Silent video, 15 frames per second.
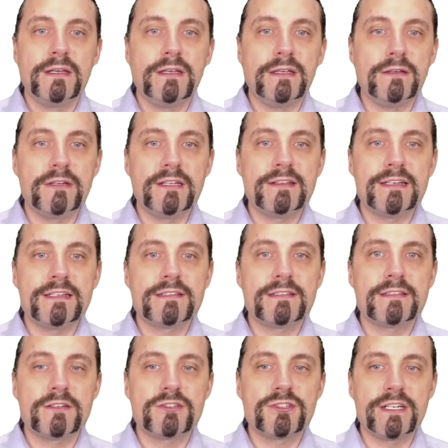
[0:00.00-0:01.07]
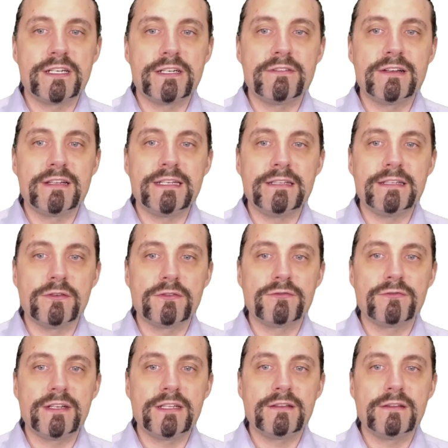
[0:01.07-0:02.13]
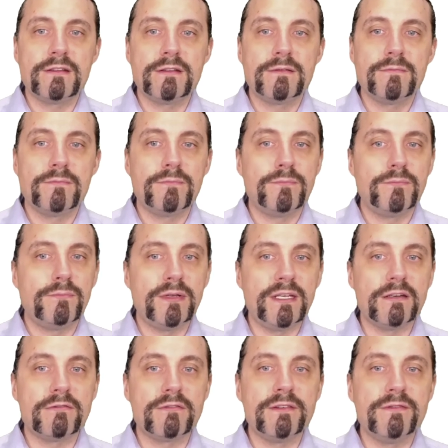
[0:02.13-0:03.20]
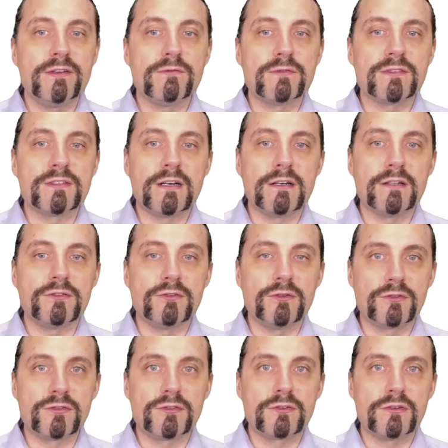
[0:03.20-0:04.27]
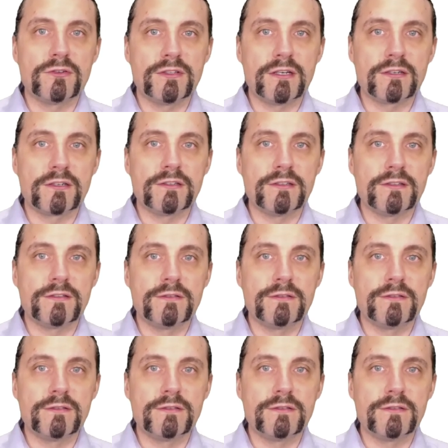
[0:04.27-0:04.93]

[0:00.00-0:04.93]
Unit tests are generally not written, peer reviews are not conducted.